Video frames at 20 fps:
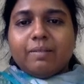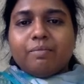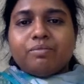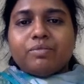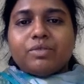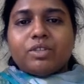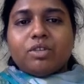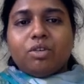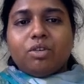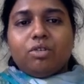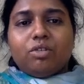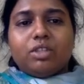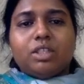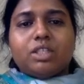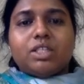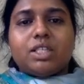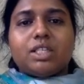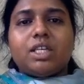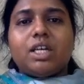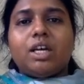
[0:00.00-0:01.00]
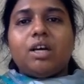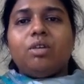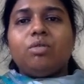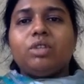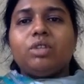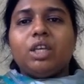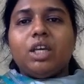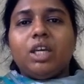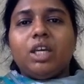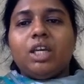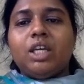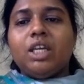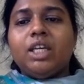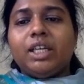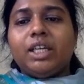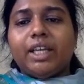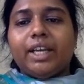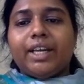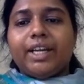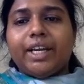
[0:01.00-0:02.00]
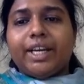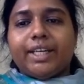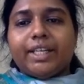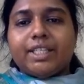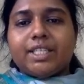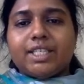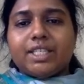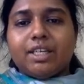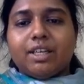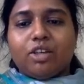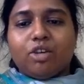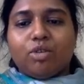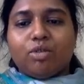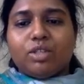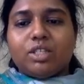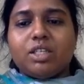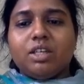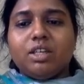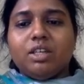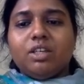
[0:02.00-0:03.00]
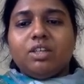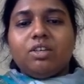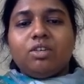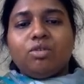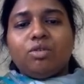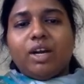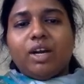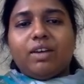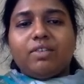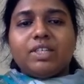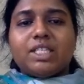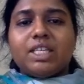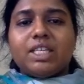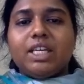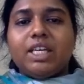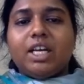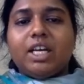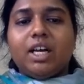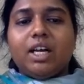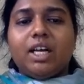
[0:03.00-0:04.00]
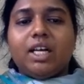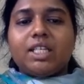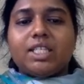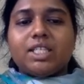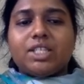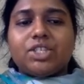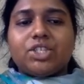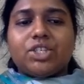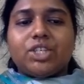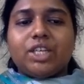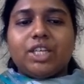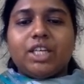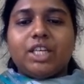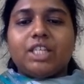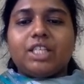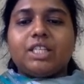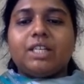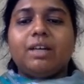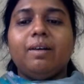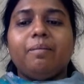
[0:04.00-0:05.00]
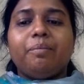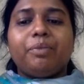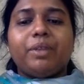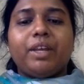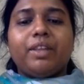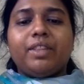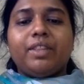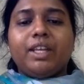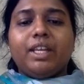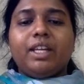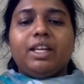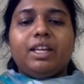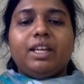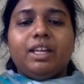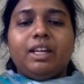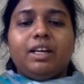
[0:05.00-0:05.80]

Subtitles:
So this is how they integrated circuits. You have a silica sheet, and then